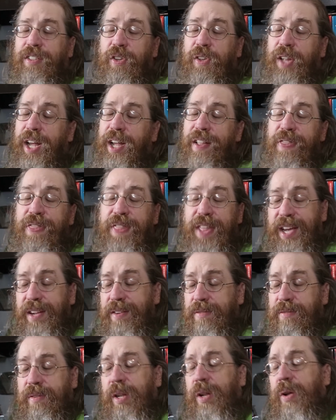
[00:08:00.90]
so that
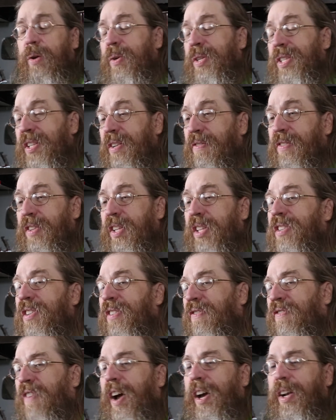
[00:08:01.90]
that you know is the is the
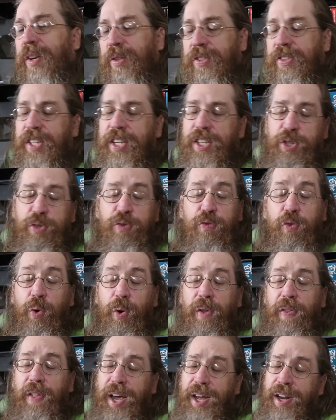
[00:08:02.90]
final stitch
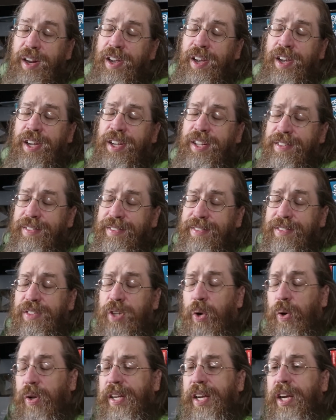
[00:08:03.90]
for that.
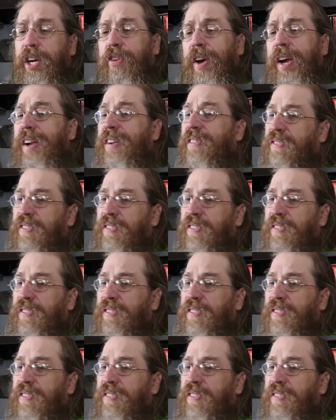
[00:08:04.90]
Totally a great